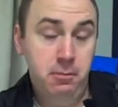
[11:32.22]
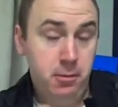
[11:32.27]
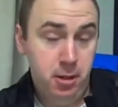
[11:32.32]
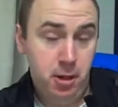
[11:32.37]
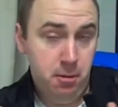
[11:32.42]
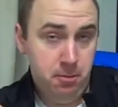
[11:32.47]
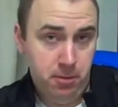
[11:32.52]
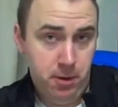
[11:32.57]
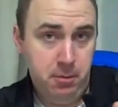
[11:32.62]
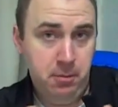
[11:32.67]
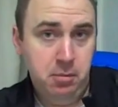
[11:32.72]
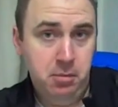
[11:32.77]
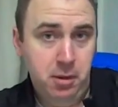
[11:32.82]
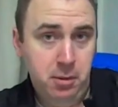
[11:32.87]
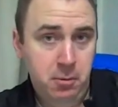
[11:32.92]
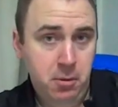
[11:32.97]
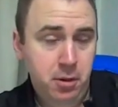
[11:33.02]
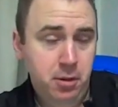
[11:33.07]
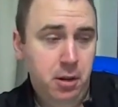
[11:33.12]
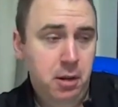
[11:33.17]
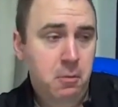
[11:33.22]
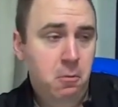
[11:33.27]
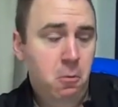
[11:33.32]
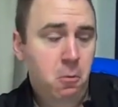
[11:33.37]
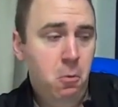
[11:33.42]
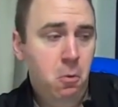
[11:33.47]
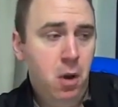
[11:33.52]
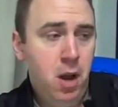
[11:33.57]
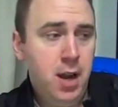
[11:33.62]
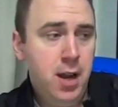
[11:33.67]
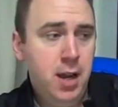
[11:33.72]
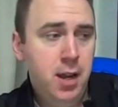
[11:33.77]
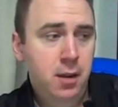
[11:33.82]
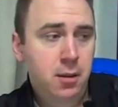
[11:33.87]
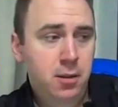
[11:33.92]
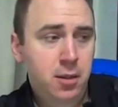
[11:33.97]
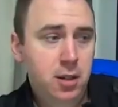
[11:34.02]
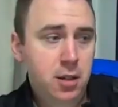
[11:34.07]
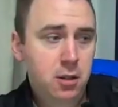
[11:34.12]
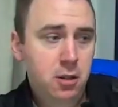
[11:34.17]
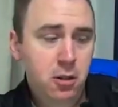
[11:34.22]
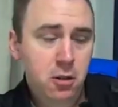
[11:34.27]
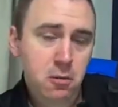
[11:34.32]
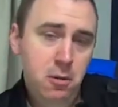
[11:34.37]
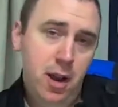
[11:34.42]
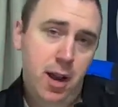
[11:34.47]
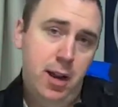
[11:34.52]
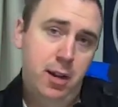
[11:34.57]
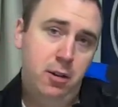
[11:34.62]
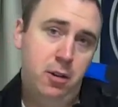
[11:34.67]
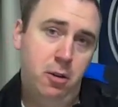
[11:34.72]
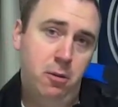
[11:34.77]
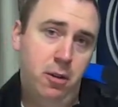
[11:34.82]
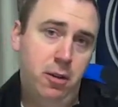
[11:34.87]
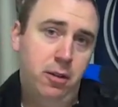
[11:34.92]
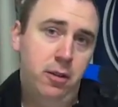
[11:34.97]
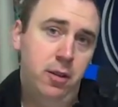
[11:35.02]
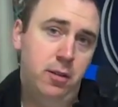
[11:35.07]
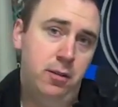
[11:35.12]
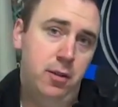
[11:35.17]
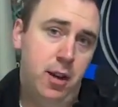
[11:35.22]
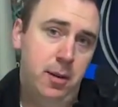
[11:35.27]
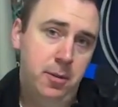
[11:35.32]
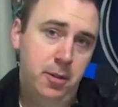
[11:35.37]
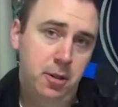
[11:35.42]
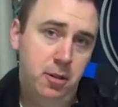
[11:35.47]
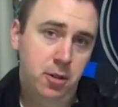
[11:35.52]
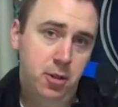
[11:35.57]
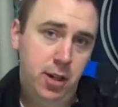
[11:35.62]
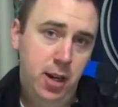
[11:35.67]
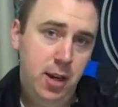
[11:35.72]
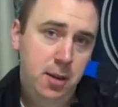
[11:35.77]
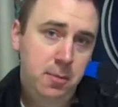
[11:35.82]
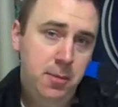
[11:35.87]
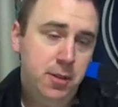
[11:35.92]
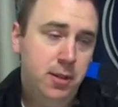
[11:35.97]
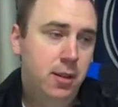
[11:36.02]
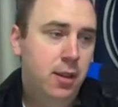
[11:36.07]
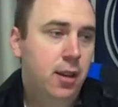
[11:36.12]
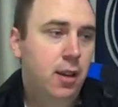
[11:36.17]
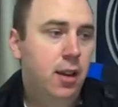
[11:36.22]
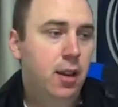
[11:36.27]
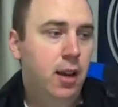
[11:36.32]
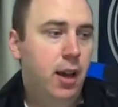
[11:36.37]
you're probably wondering, why did you not go with this option, James?